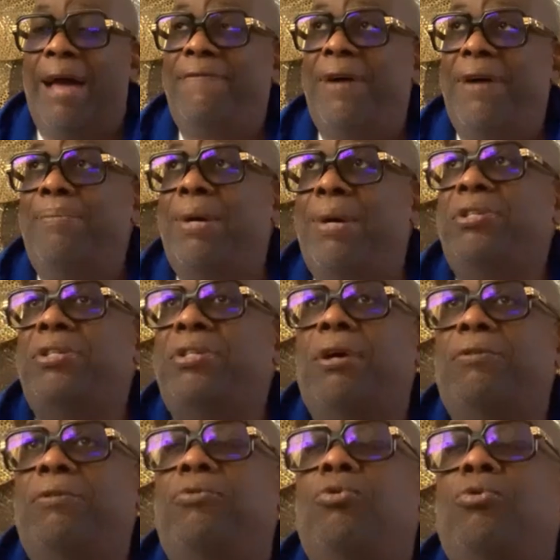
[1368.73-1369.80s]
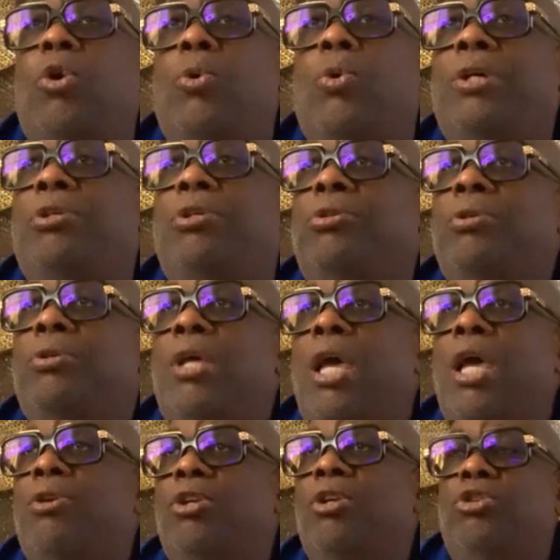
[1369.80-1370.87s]
find myself going
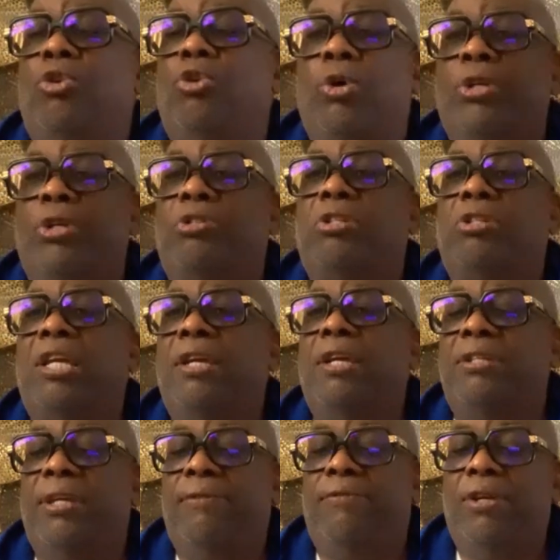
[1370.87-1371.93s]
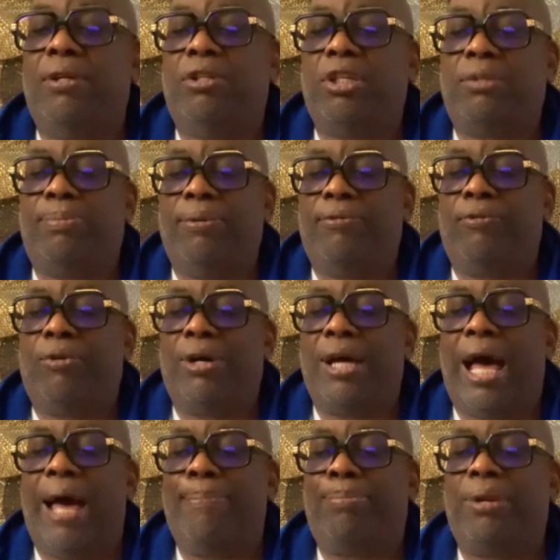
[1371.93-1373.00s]
and on the TV just
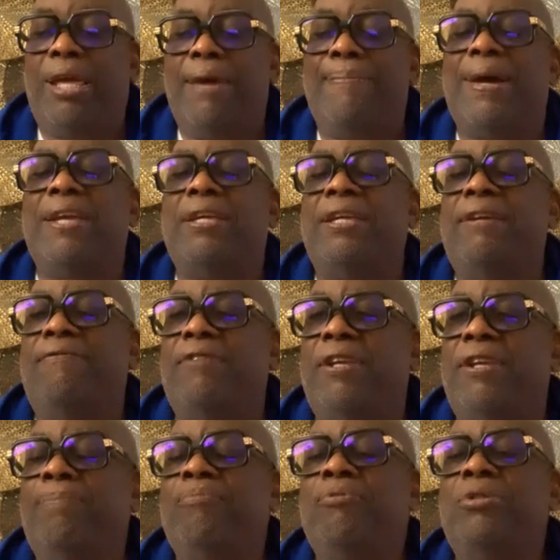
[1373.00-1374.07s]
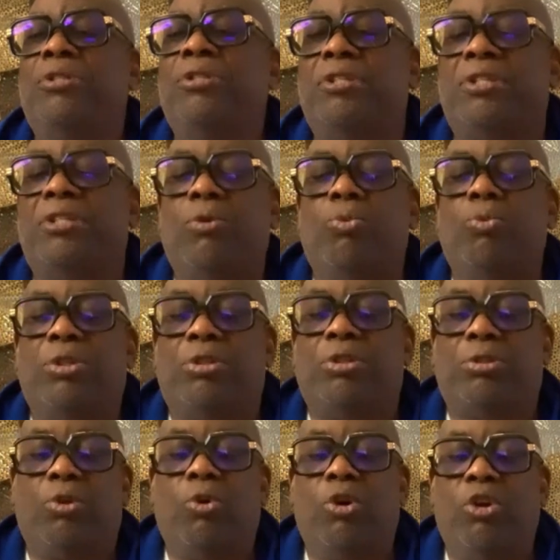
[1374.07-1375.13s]
before I plan my evening to see
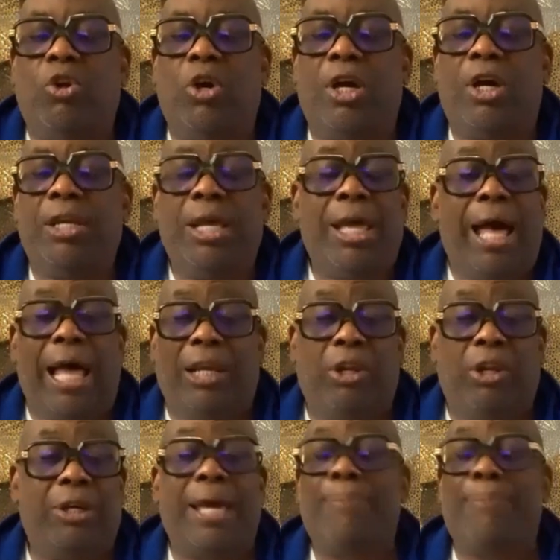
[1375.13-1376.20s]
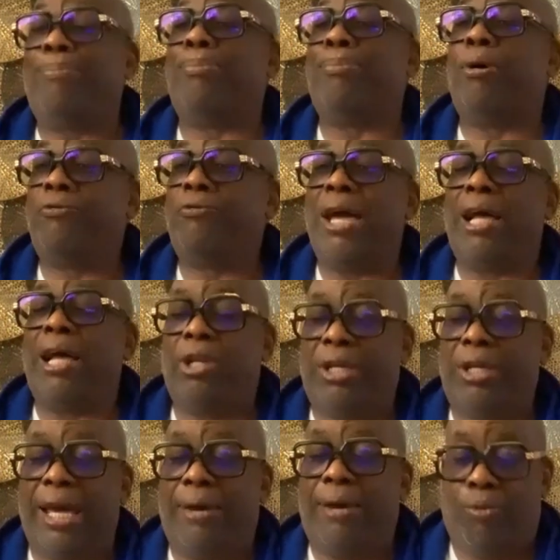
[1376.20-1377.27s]
what's going on. I look at both now. I
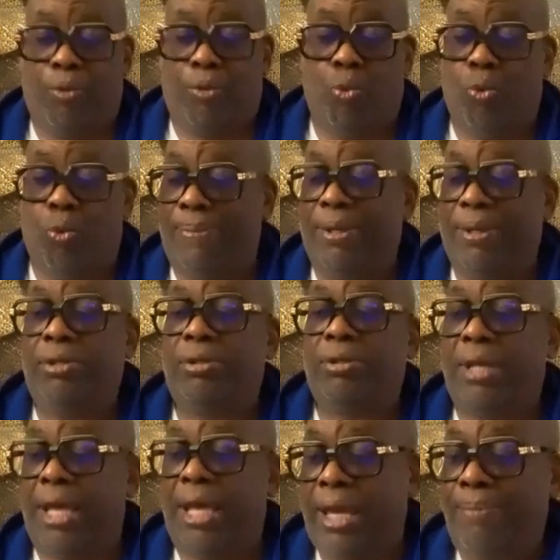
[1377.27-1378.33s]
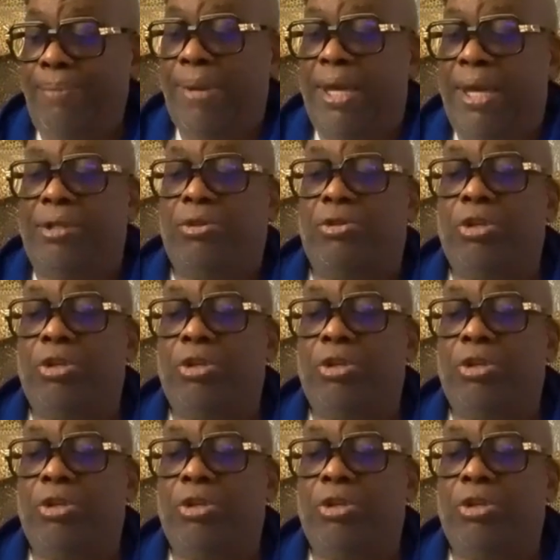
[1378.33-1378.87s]
look at women's and men's.